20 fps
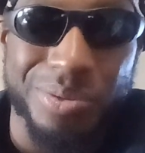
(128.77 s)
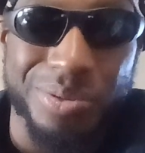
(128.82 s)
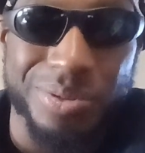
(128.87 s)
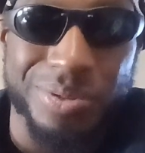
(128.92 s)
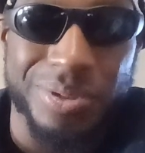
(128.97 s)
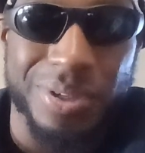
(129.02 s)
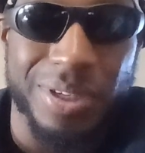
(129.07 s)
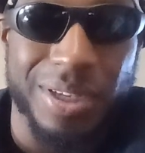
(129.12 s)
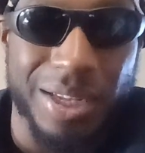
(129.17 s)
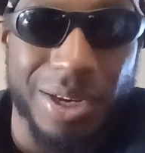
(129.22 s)

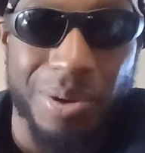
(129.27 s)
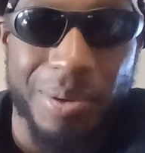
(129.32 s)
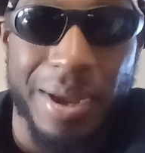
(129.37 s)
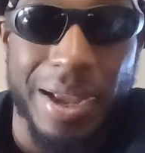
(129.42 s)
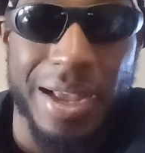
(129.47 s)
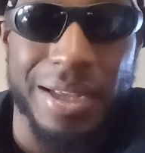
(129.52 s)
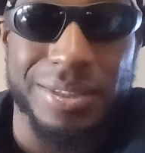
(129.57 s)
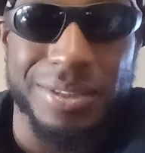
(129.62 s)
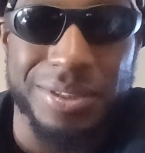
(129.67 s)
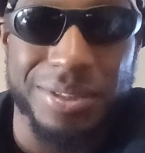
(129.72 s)
it's a little
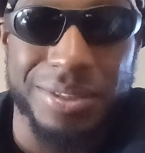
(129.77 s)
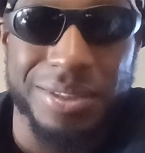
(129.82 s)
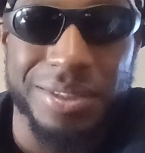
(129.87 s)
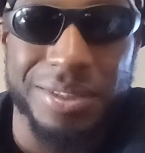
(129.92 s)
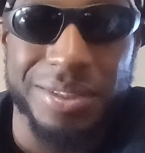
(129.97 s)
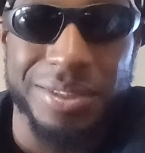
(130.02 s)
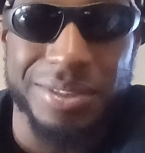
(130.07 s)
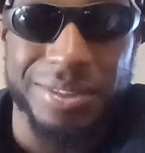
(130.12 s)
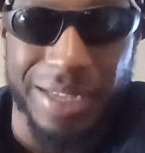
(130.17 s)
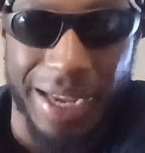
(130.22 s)
ass
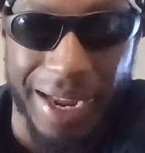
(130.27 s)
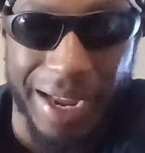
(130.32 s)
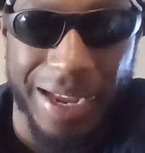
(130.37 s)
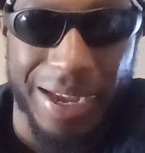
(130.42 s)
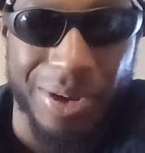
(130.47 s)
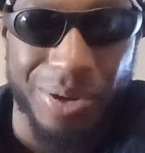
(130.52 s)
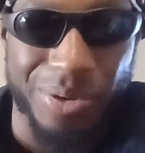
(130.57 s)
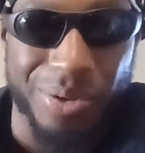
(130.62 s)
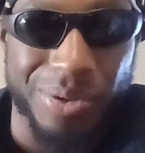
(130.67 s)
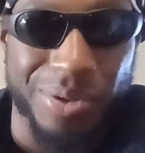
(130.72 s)

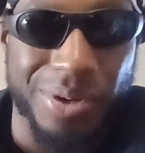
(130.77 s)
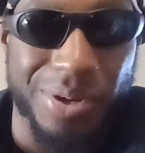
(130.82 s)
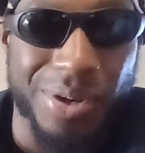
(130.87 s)
town,